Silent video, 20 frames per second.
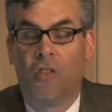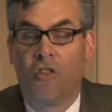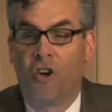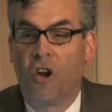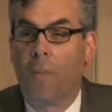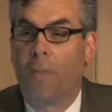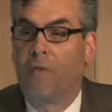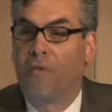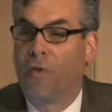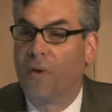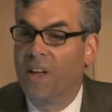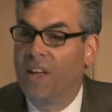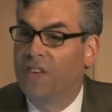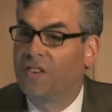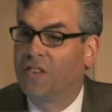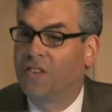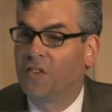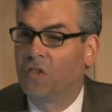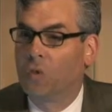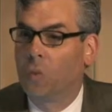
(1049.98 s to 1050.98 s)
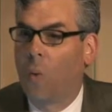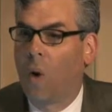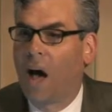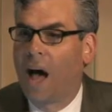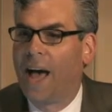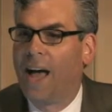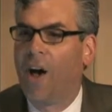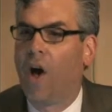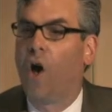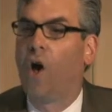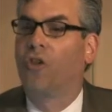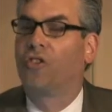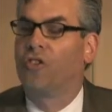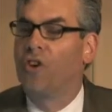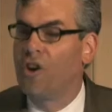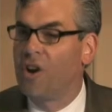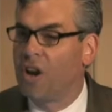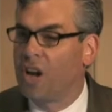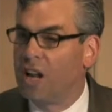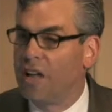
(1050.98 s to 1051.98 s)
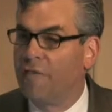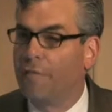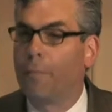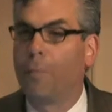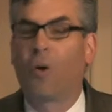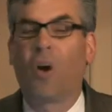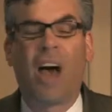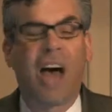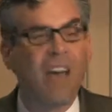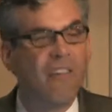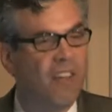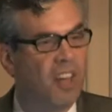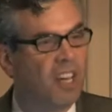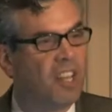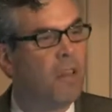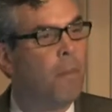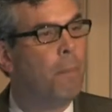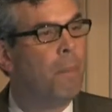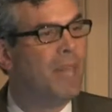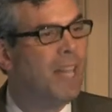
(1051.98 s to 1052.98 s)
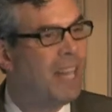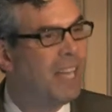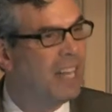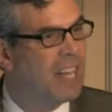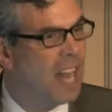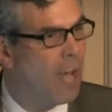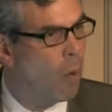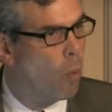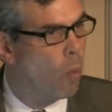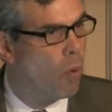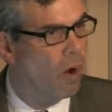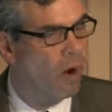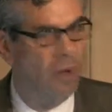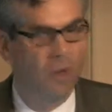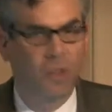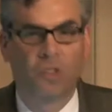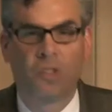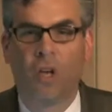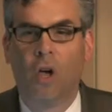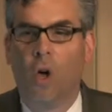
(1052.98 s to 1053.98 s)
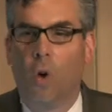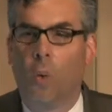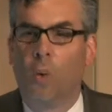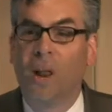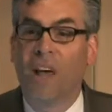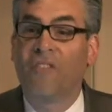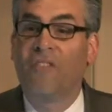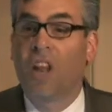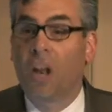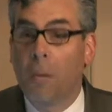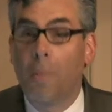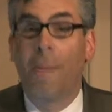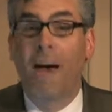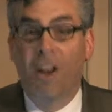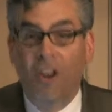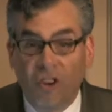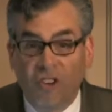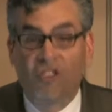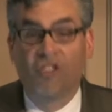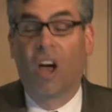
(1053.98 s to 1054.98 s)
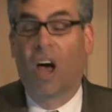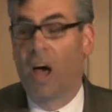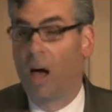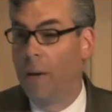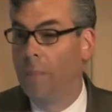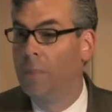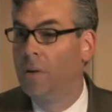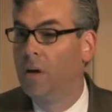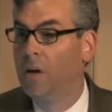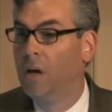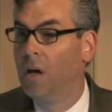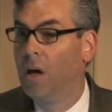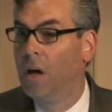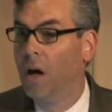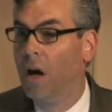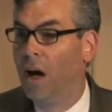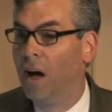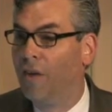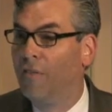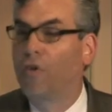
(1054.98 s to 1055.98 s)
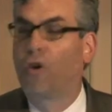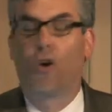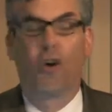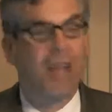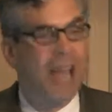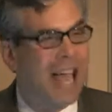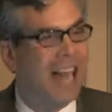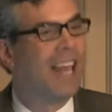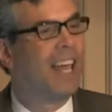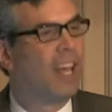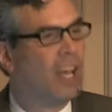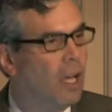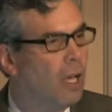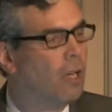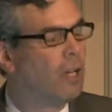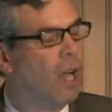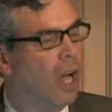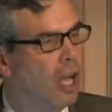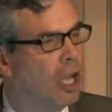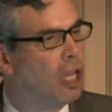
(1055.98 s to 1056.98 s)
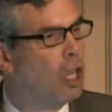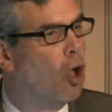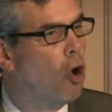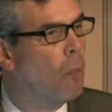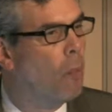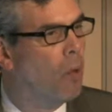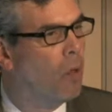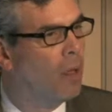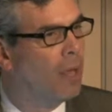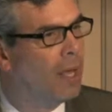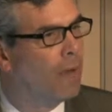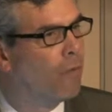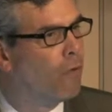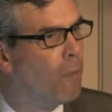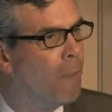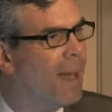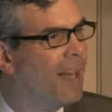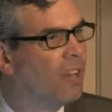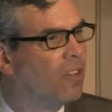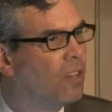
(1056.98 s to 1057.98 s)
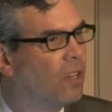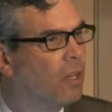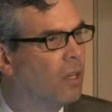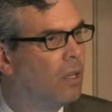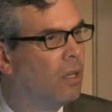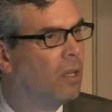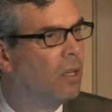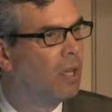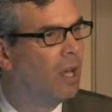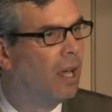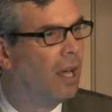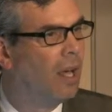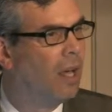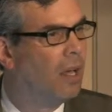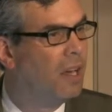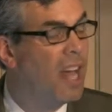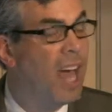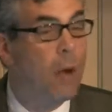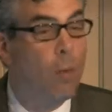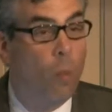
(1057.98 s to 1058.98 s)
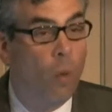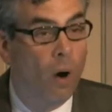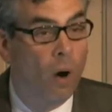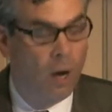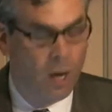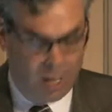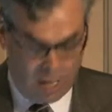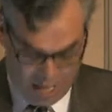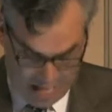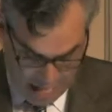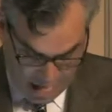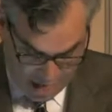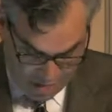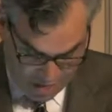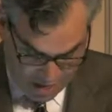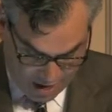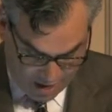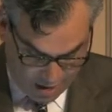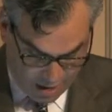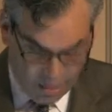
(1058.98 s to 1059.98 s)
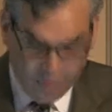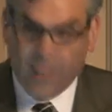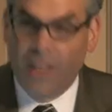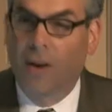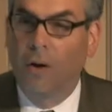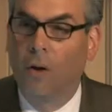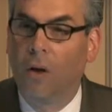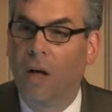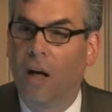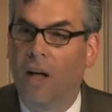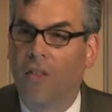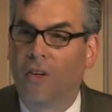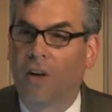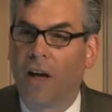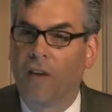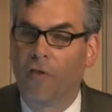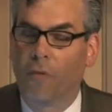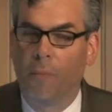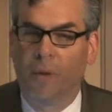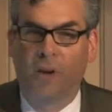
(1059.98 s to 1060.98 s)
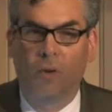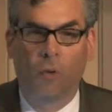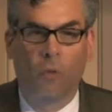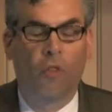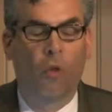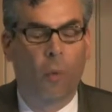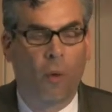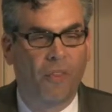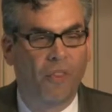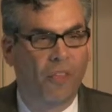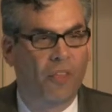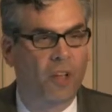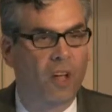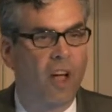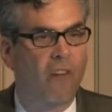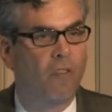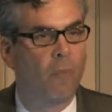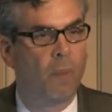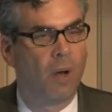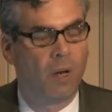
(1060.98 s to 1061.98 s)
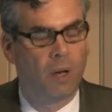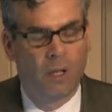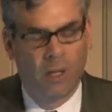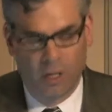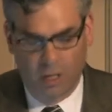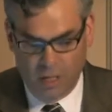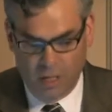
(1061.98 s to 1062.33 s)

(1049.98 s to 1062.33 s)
There are a number of reasons why alternative private competing networks would have done a better job of creating a global information network than the one that the government